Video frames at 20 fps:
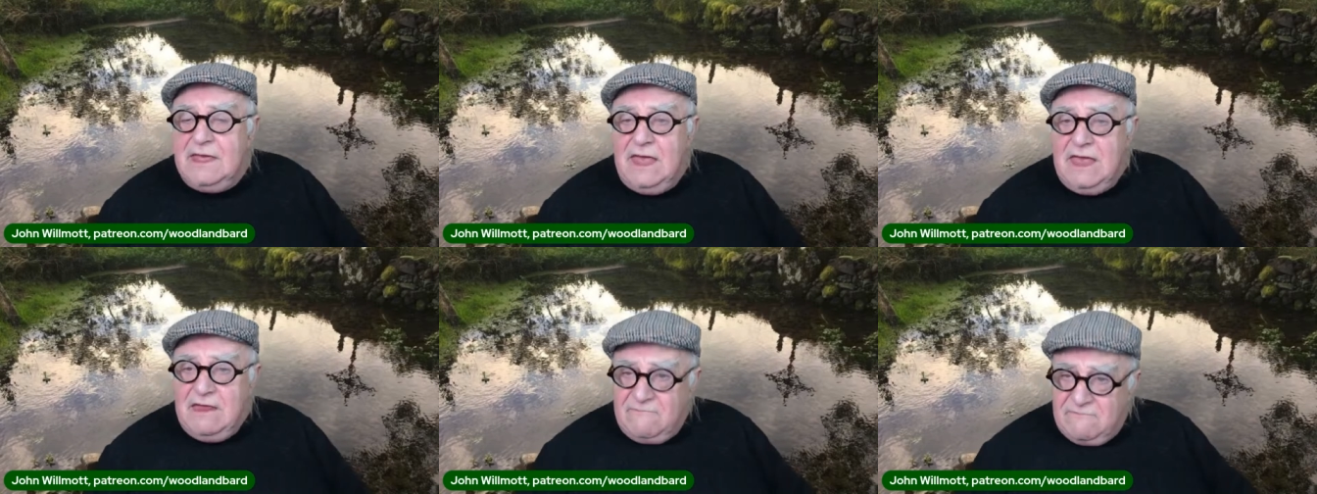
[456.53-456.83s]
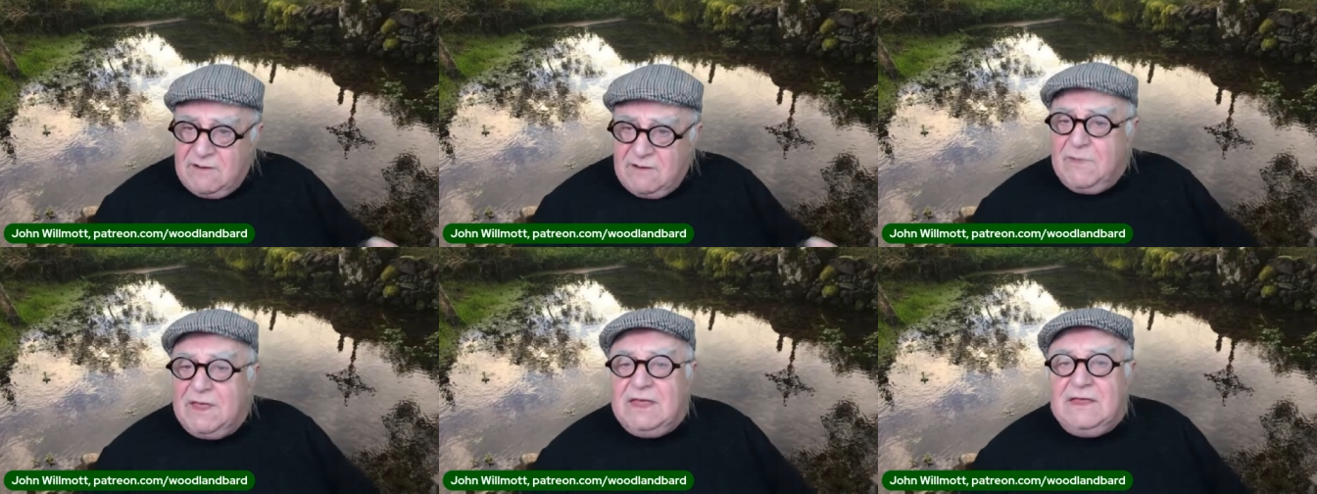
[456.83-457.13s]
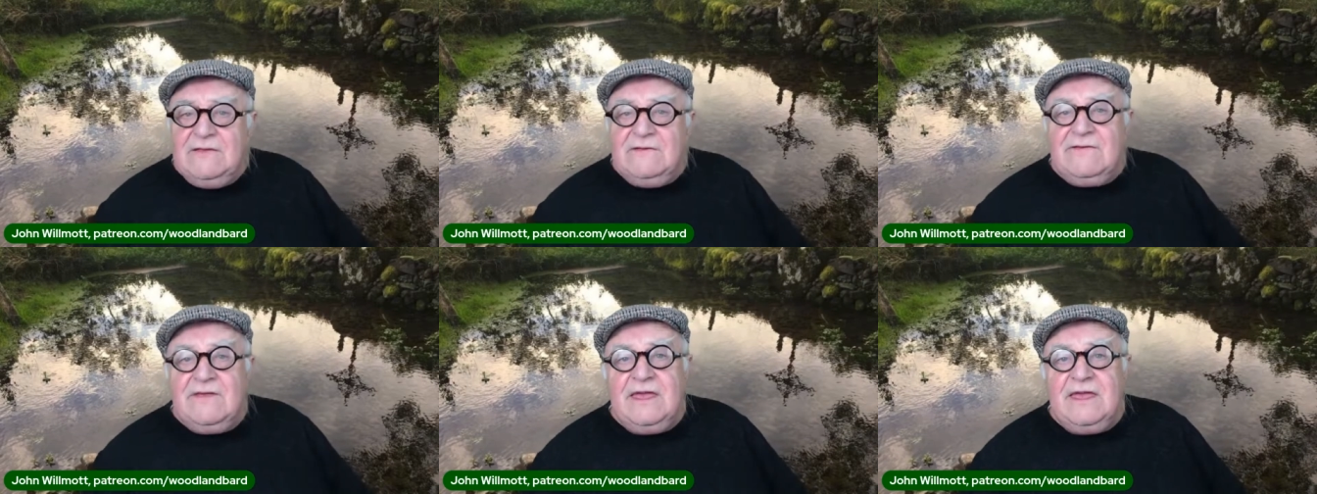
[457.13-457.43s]
it
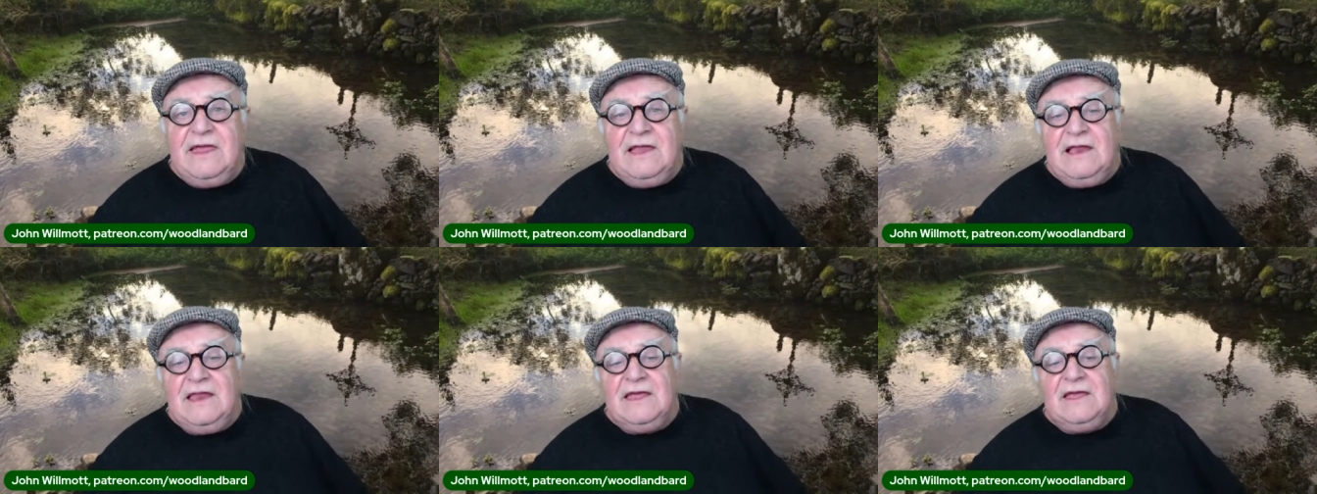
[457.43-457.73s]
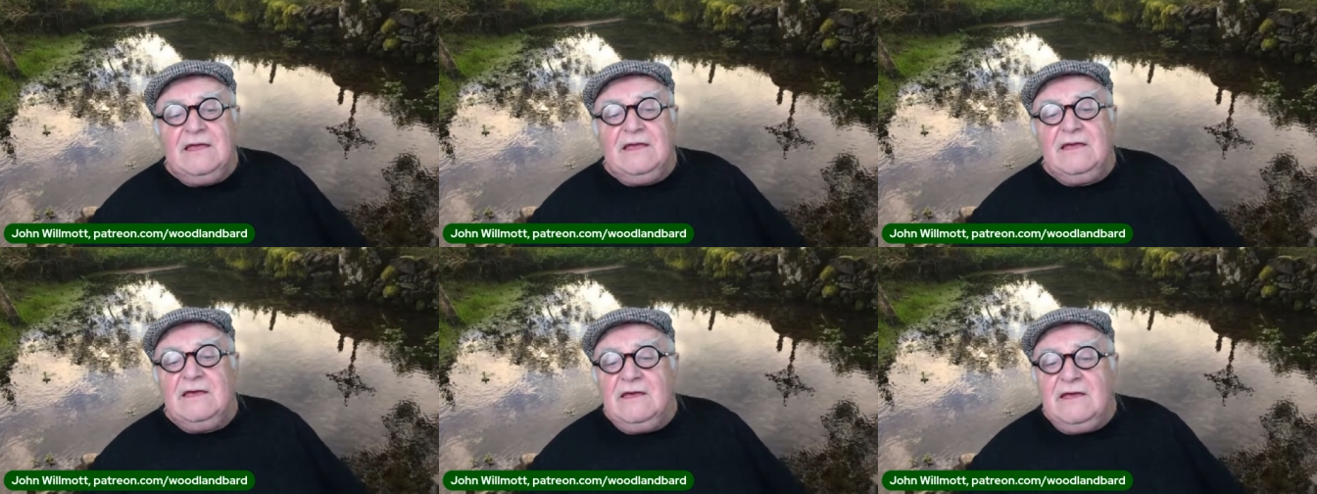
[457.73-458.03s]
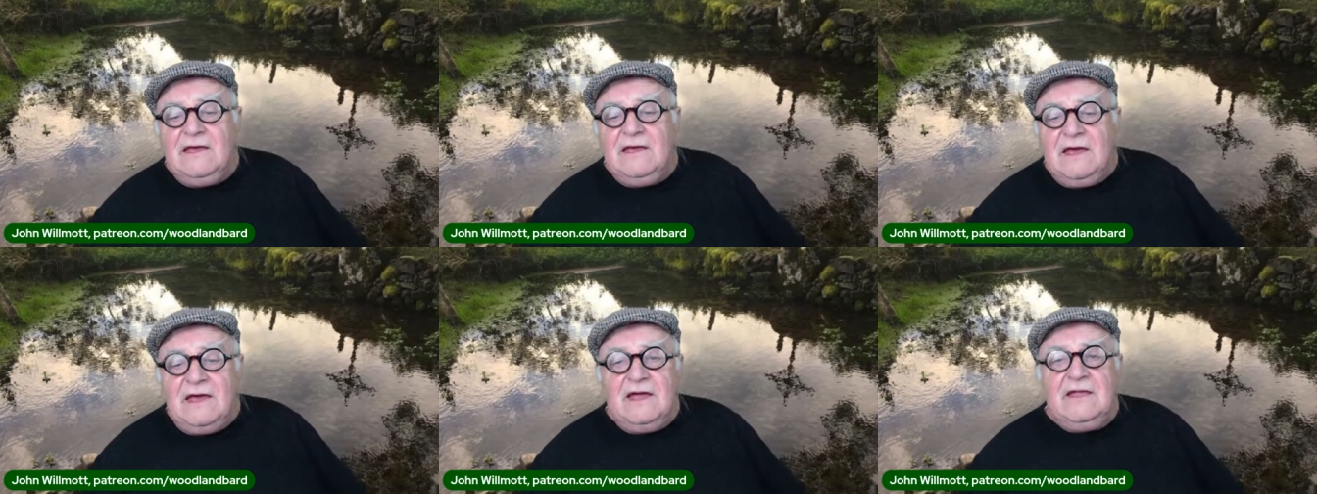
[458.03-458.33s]
remains healing
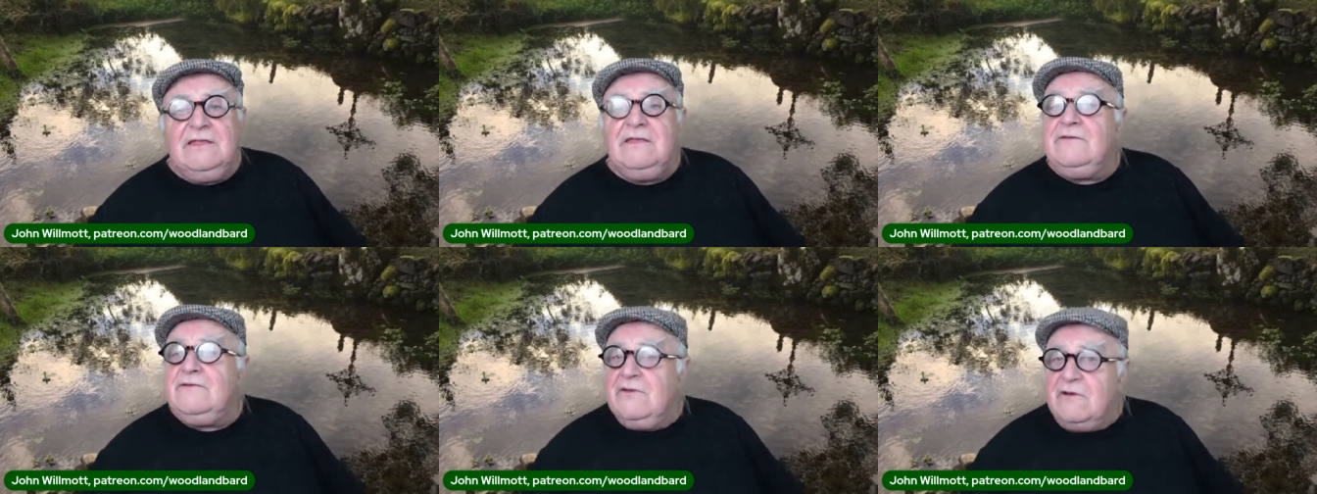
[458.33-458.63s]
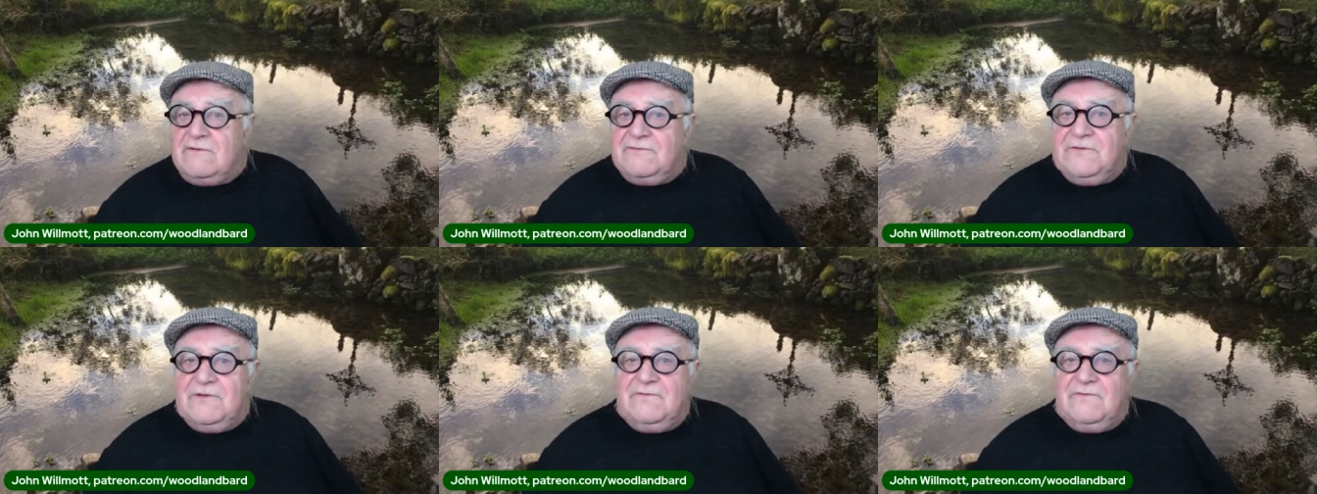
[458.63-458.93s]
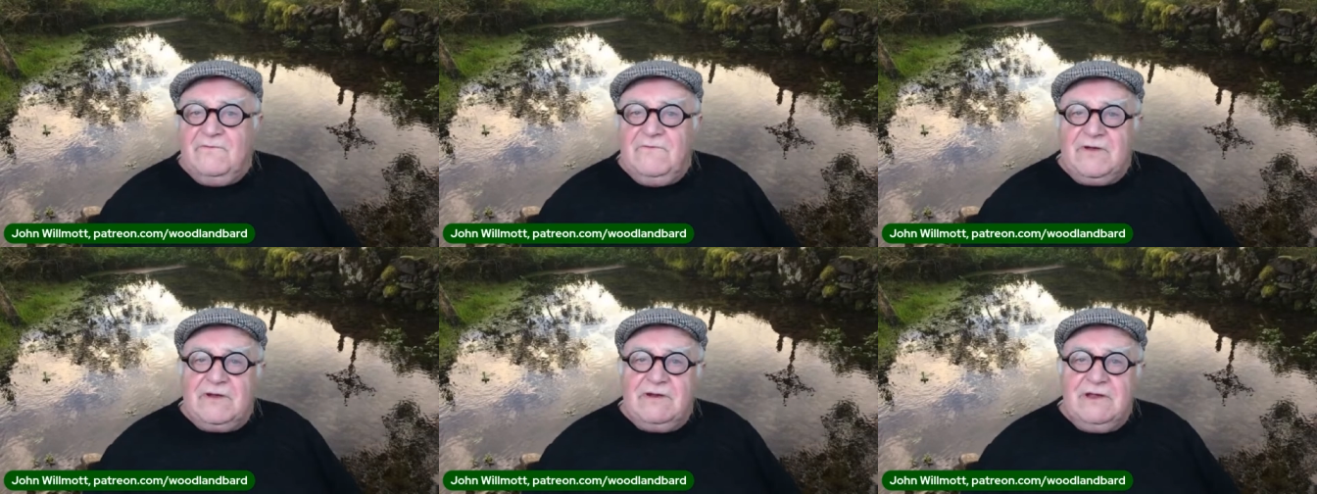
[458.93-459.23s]
and is
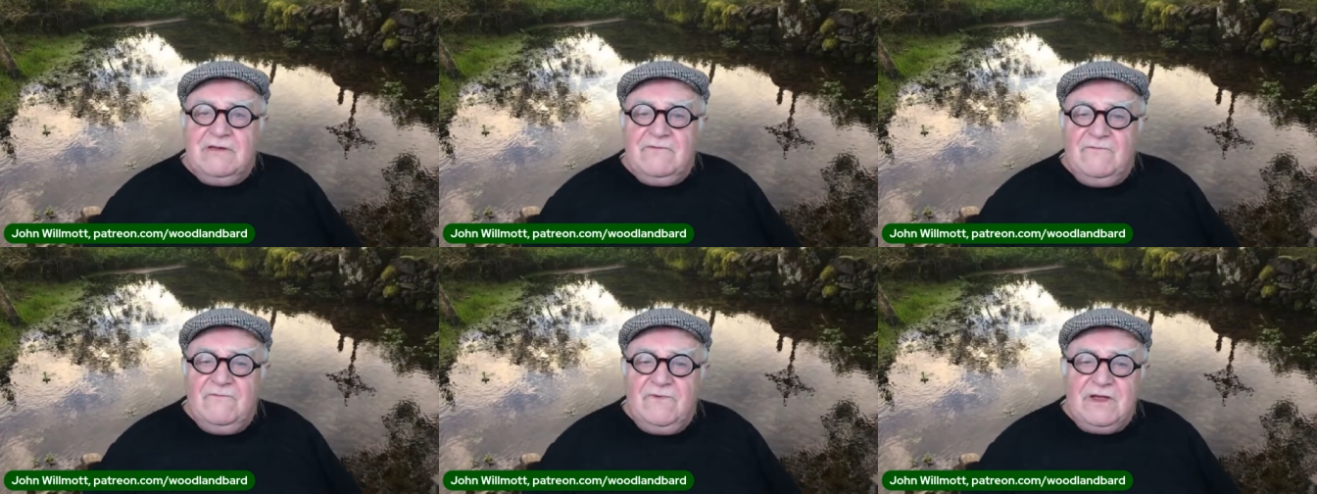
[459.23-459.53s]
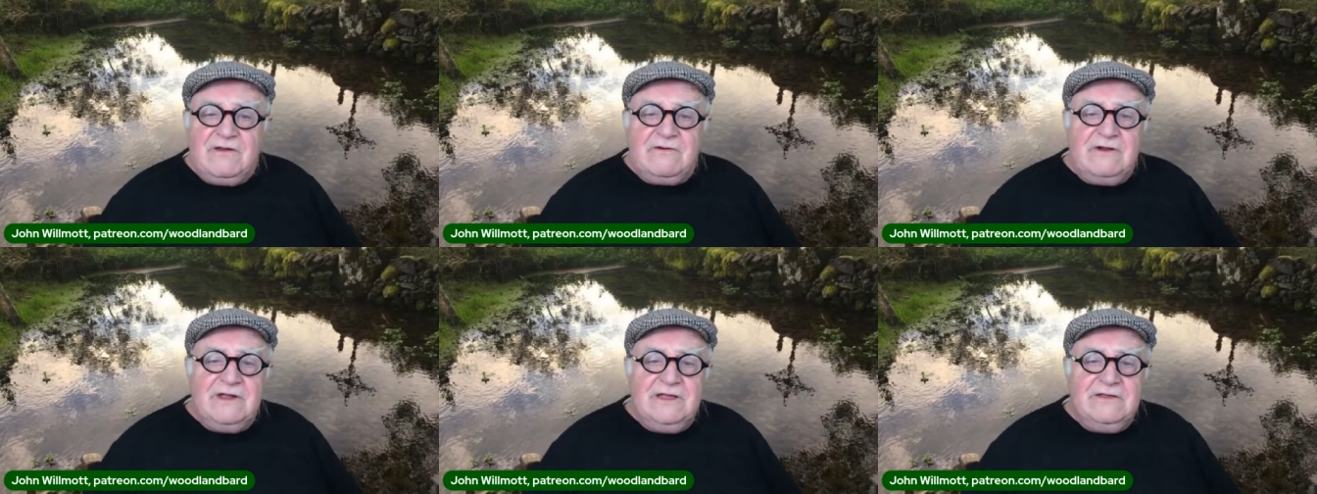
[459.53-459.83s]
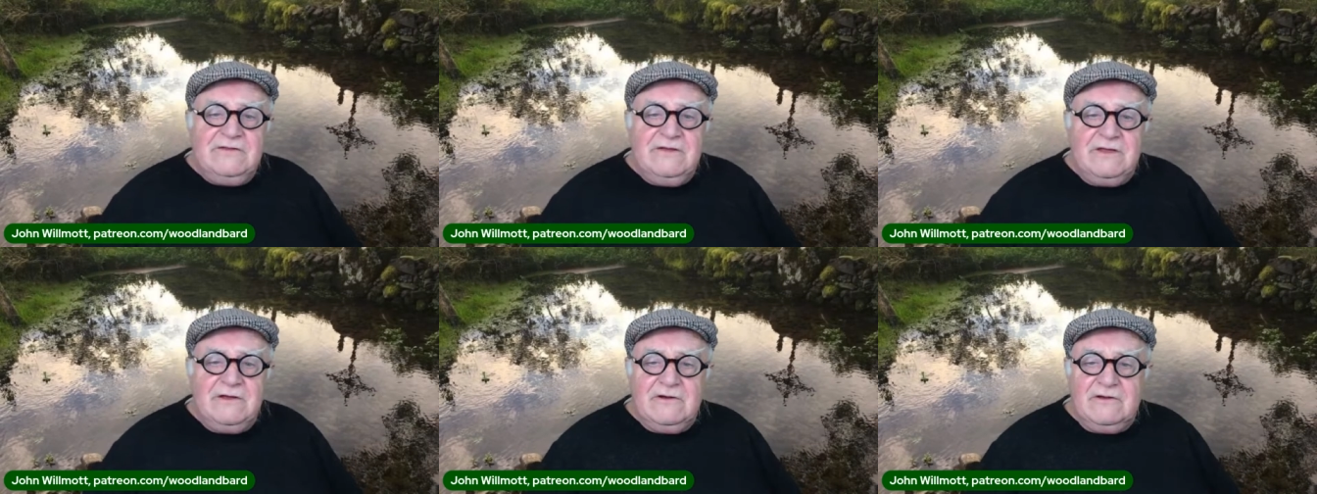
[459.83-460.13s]
often very
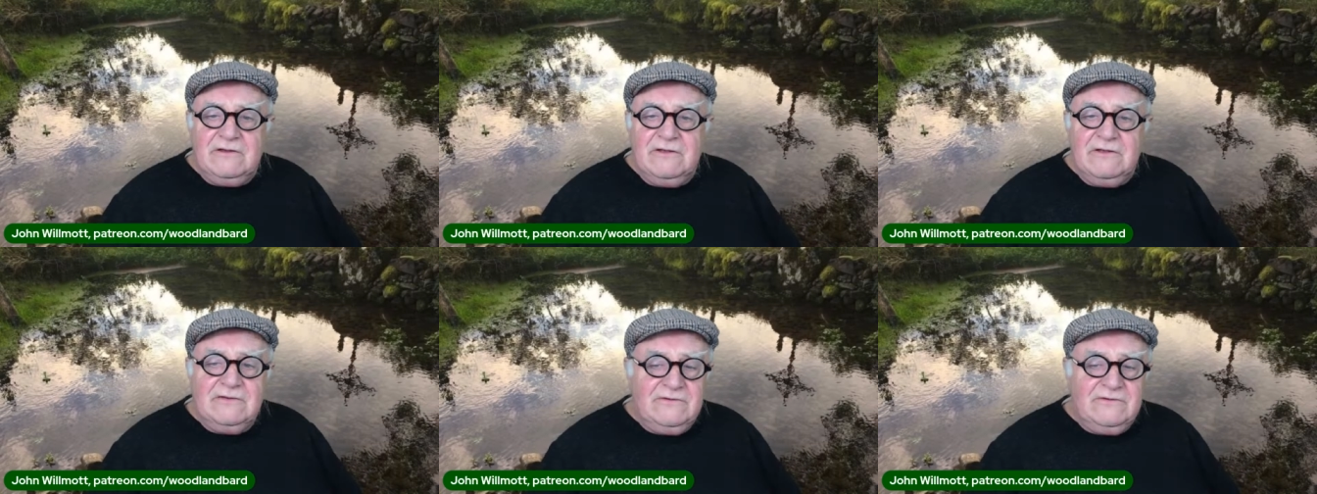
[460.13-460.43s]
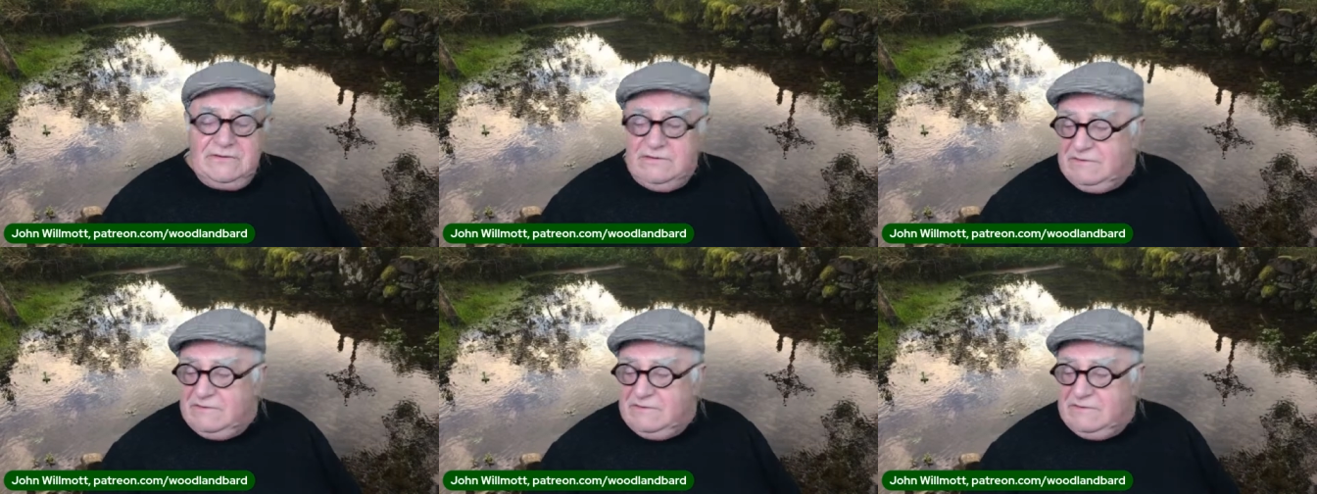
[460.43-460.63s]
invigorating on us.